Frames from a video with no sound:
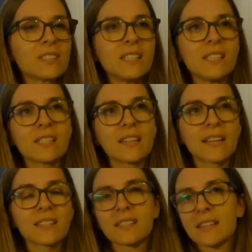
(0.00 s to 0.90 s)
these
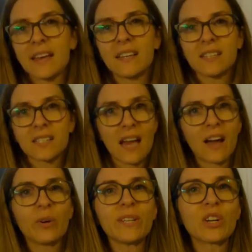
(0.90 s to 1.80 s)
next days
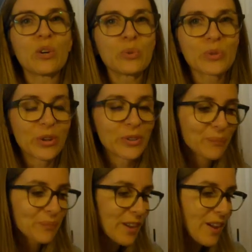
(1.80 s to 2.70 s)
how it goes on.
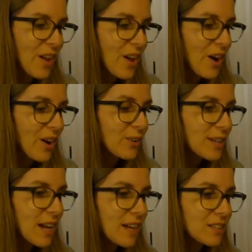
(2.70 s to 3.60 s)

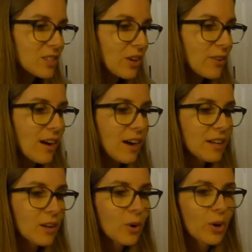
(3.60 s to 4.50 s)
Okay, so
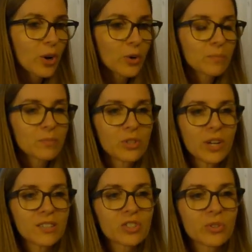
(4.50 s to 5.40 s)
I hope you
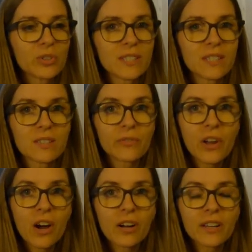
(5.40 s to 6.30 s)
enjoyed this
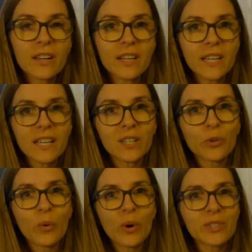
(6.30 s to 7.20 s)
vlog.
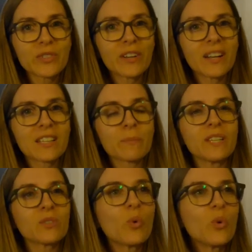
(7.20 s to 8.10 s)
It was a little
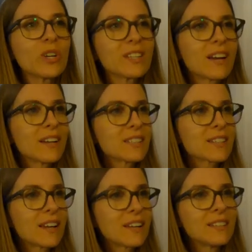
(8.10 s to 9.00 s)
bit
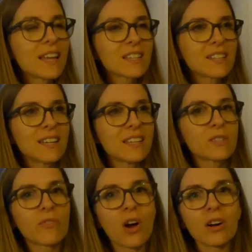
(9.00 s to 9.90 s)
organized than
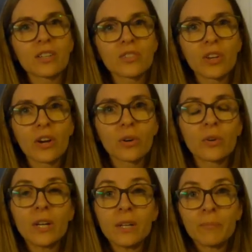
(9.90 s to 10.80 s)
yesterday's vlog, so